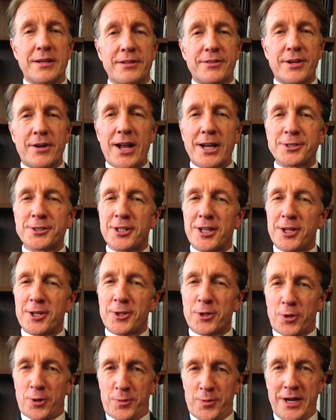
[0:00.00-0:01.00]
They're actually
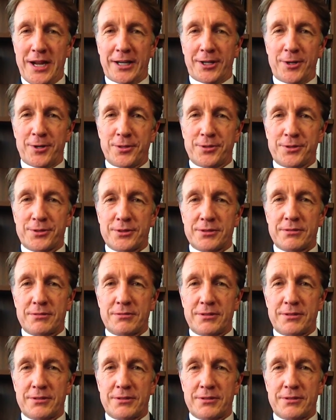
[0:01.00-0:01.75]
your records.